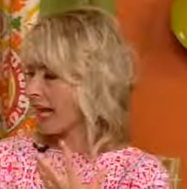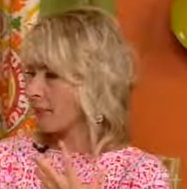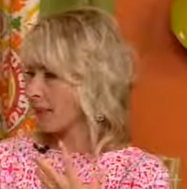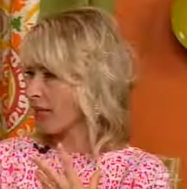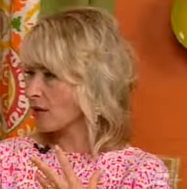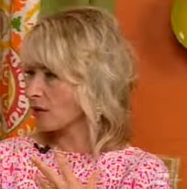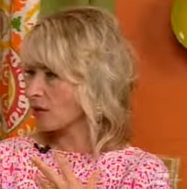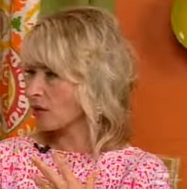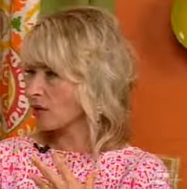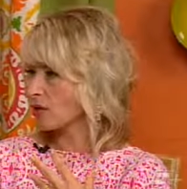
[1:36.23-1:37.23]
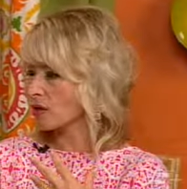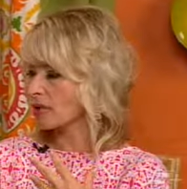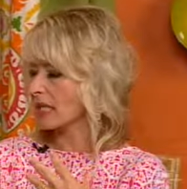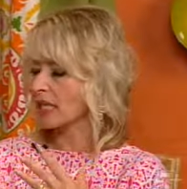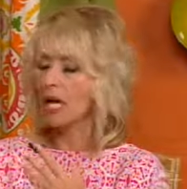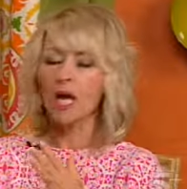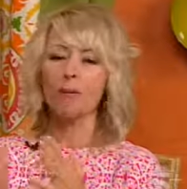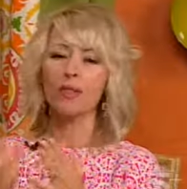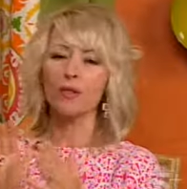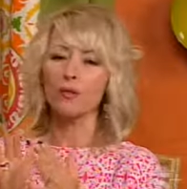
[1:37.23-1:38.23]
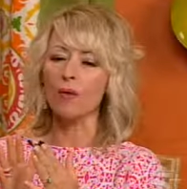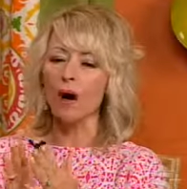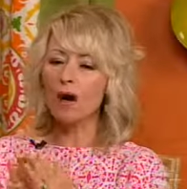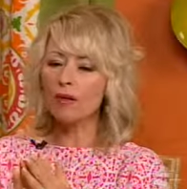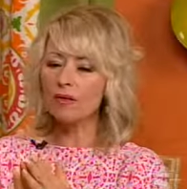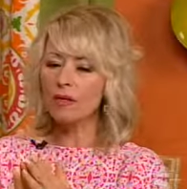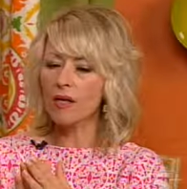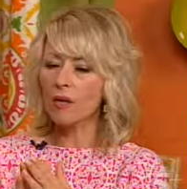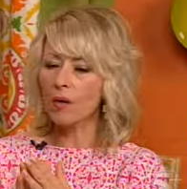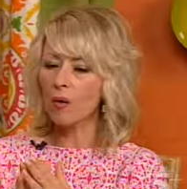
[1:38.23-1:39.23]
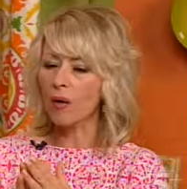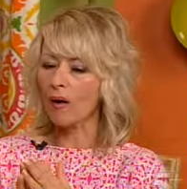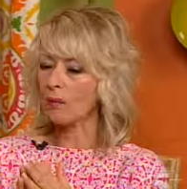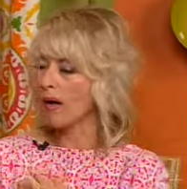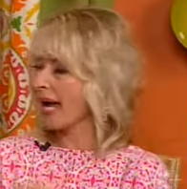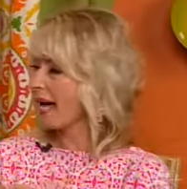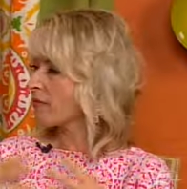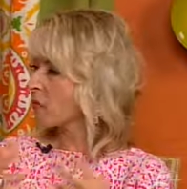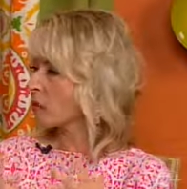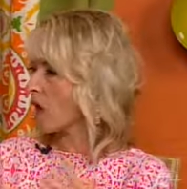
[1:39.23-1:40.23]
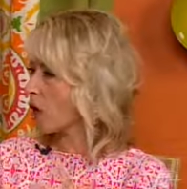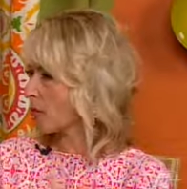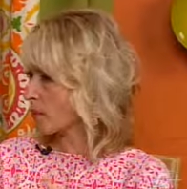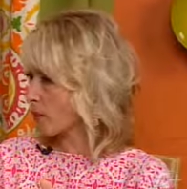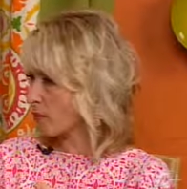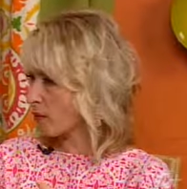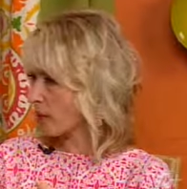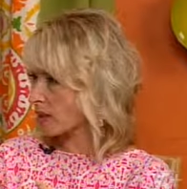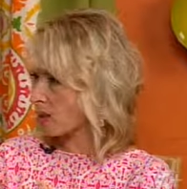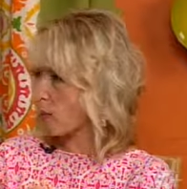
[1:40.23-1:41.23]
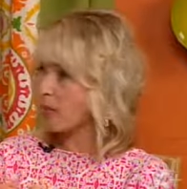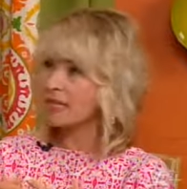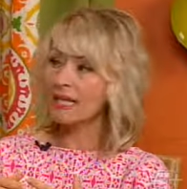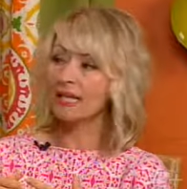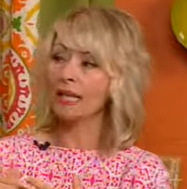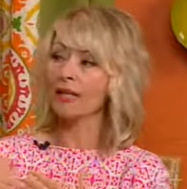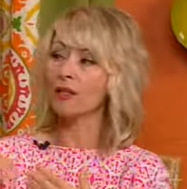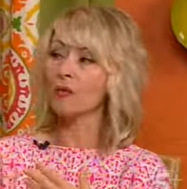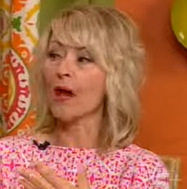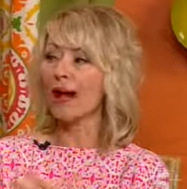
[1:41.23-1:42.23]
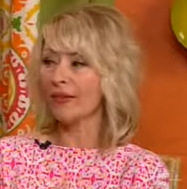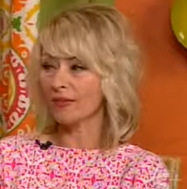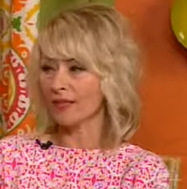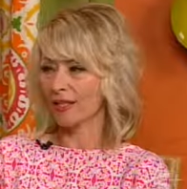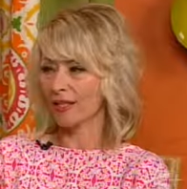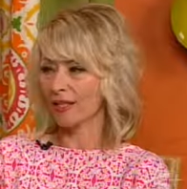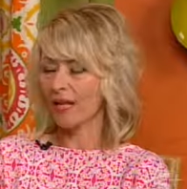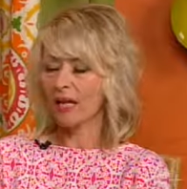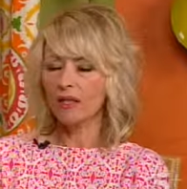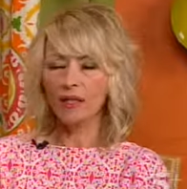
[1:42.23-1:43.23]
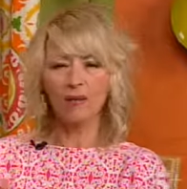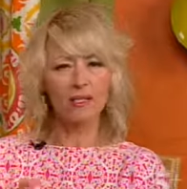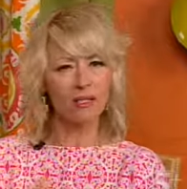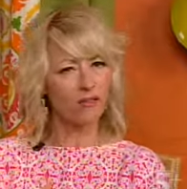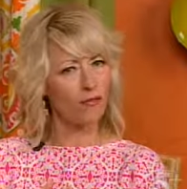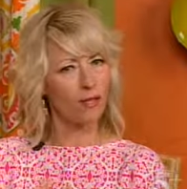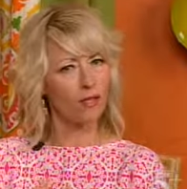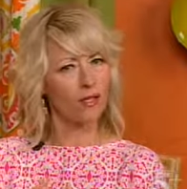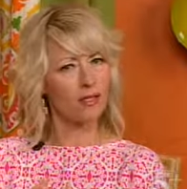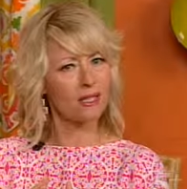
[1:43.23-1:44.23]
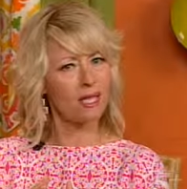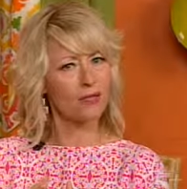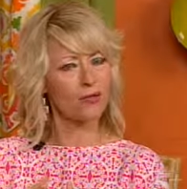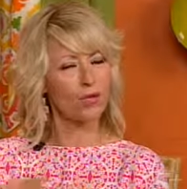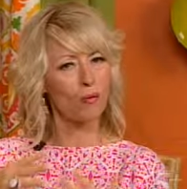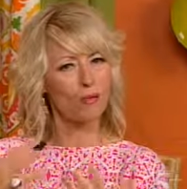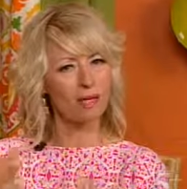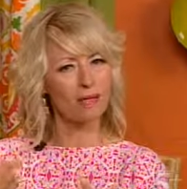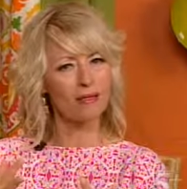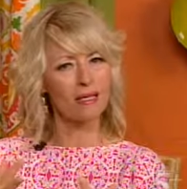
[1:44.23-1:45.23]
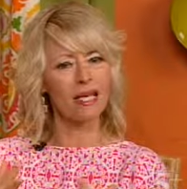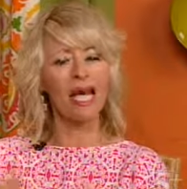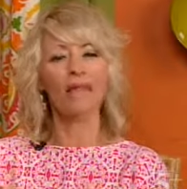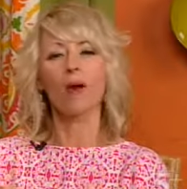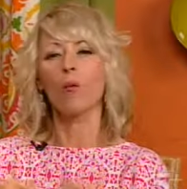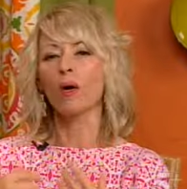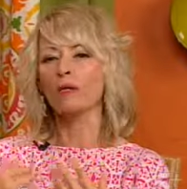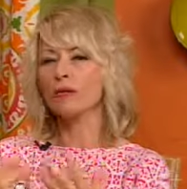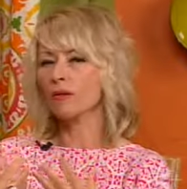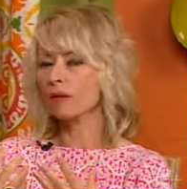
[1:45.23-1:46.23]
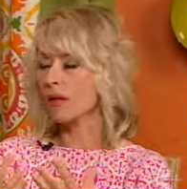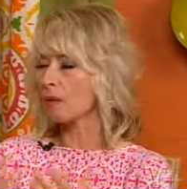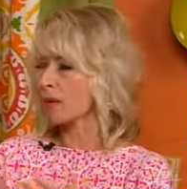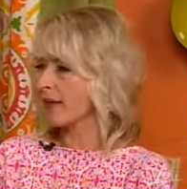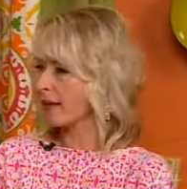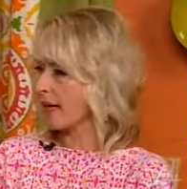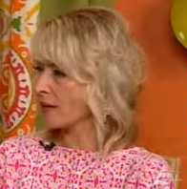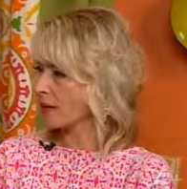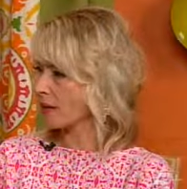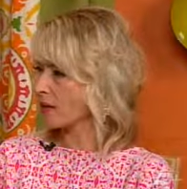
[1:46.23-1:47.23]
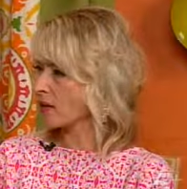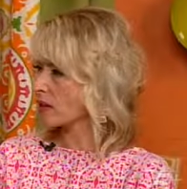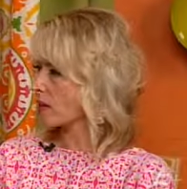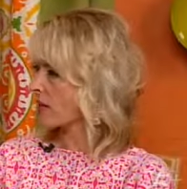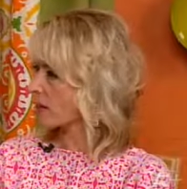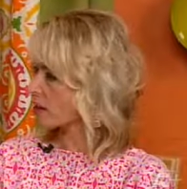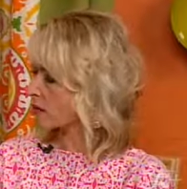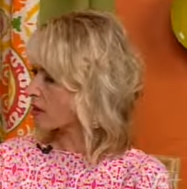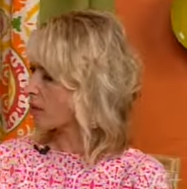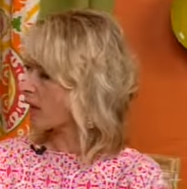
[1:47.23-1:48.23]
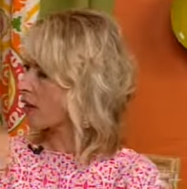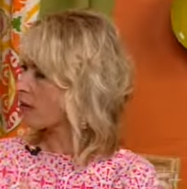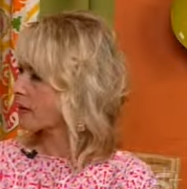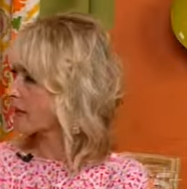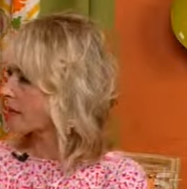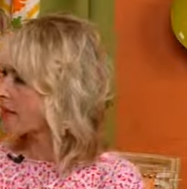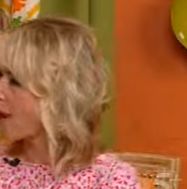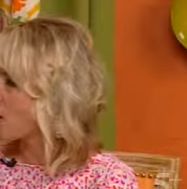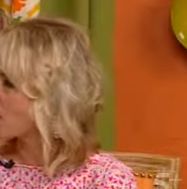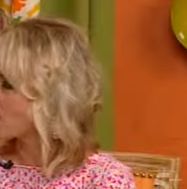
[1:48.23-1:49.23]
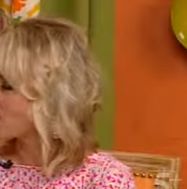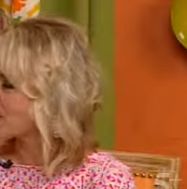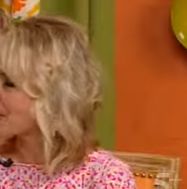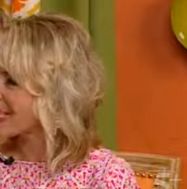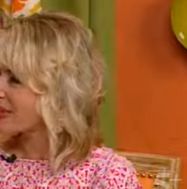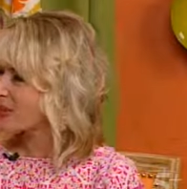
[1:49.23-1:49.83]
application that you just did, but you also have more home improvement. So once they get you out there, you know, it's difficult these days. You're so busy that once you get Brett out there, you can take care of some of the other needs in the home too. Tell